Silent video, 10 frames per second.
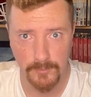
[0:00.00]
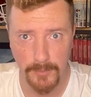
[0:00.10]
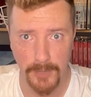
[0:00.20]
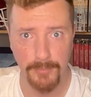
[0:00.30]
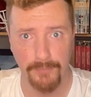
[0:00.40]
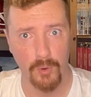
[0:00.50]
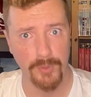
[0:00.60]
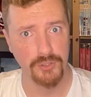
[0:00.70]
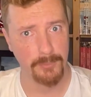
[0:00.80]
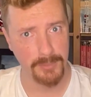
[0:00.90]
But before
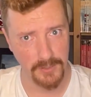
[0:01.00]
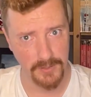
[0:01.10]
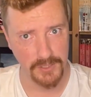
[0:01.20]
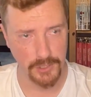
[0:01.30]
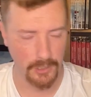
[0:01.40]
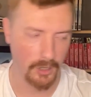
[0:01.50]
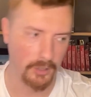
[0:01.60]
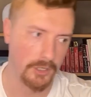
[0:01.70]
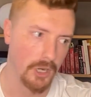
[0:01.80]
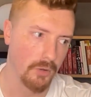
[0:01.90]
we jump into this
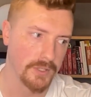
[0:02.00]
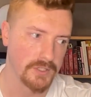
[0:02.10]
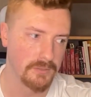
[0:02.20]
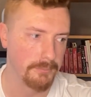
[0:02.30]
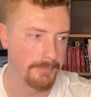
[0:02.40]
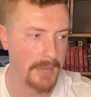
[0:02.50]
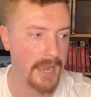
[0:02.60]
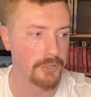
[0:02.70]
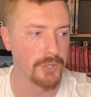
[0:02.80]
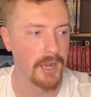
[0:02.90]
year, let's
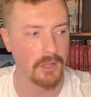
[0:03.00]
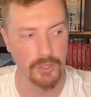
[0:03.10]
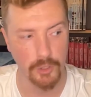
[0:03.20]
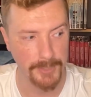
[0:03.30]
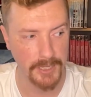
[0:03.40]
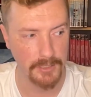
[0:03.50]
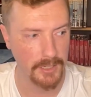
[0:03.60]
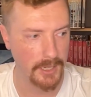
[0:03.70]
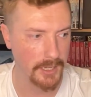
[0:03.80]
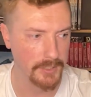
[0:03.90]
backtrack a little bit.
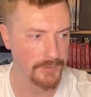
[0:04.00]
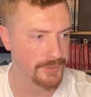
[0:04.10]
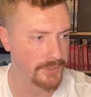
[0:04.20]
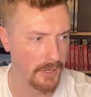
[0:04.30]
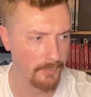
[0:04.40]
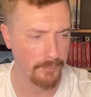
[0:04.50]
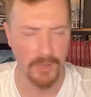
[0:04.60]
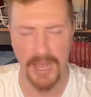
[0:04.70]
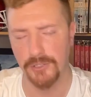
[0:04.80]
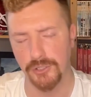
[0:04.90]
And
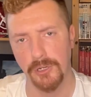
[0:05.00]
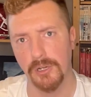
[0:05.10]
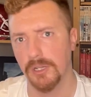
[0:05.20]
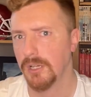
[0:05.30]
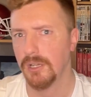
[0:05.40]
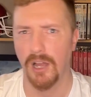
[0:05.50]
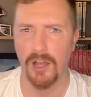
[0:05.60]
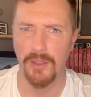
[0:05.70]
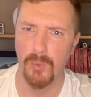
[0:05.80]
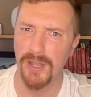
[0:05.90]
last year,
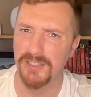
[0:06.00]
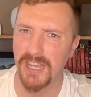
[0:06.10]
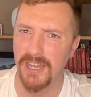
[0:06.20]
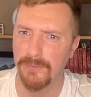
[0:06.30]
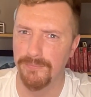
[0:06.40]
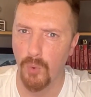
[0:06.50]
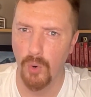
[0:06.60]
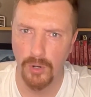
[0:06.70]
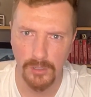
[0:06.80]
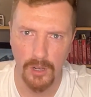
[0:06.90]
they went
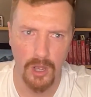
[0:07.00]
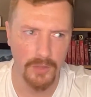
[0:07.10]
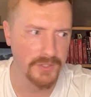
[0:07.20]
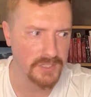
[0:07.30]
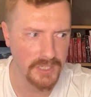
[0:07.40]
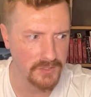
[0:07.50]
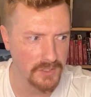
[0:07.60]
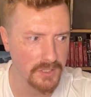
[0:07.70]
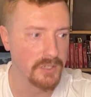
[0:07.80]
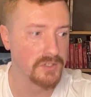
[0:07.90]
10-4 on the
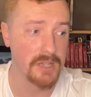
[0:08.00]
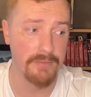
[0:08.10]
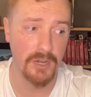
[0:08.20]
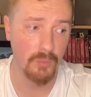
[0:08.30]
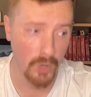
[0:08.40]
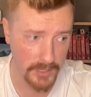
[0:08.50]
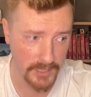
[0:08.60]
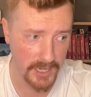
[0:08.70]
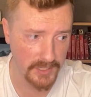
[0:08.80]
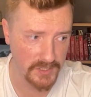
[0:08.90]
season, 7-1 in
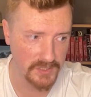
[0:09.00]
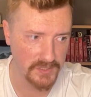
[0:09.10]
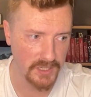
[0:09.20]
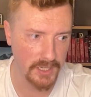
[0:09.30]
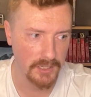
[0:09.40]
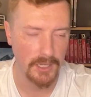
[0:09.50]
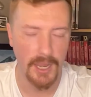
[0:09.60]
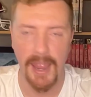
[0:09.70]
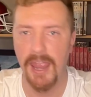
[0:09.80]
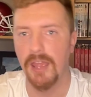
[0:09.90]
the ACC,
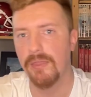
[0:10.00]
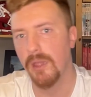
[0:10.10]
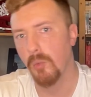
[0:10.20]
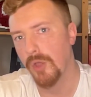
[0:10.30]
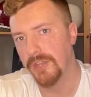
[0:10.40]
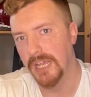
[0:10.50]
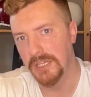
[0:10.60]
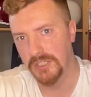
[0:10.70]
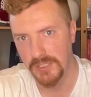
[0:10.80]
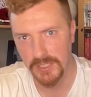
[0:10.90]
and they won the
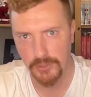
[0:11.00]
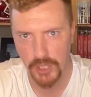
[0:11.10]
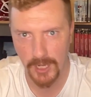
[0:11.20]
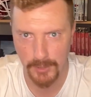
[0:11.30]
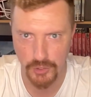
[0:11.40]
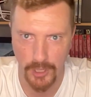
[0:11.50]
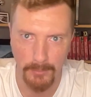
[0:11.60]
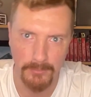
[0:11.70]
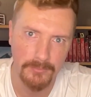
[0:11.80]
ACC championship.